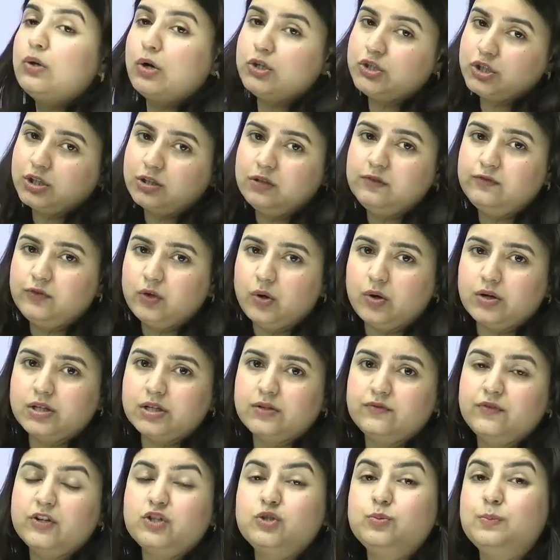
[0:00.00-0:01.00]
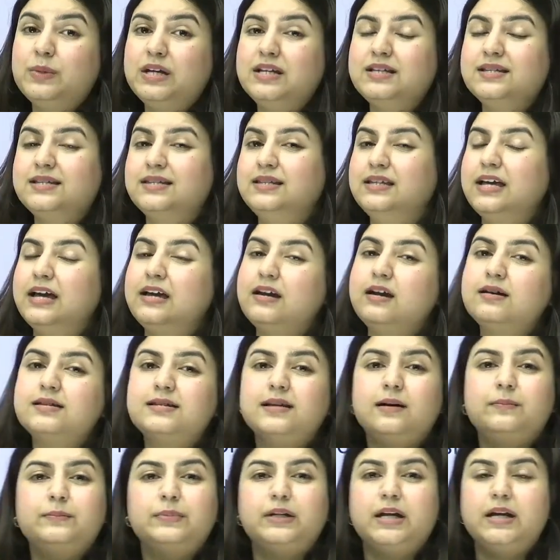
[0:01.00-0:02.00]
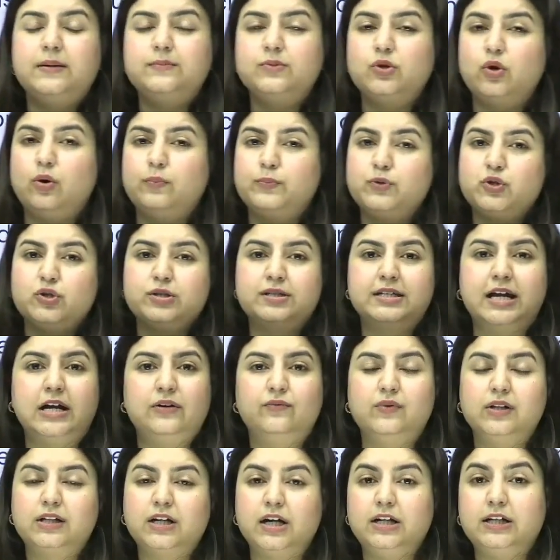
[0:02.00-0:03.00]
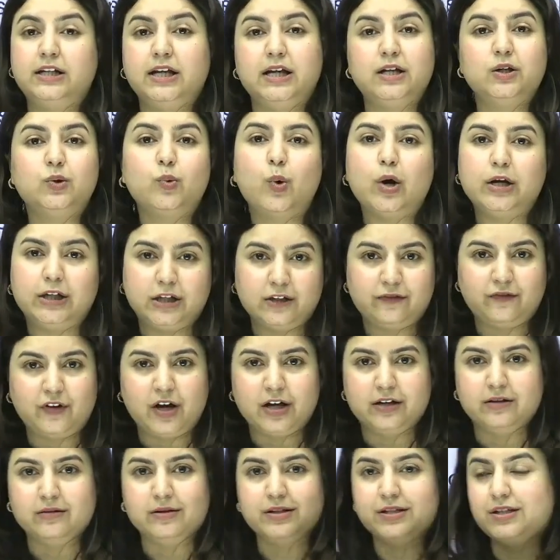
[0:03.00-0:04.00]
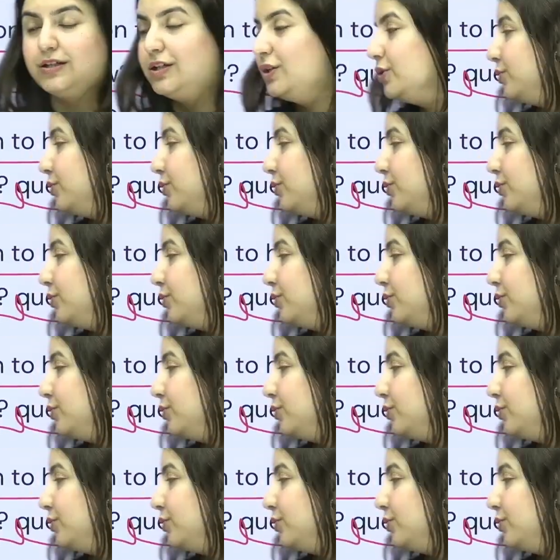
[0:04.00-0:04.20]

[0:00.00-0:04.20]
logical flaws, which means there are sometimes options that will contain quantifiers,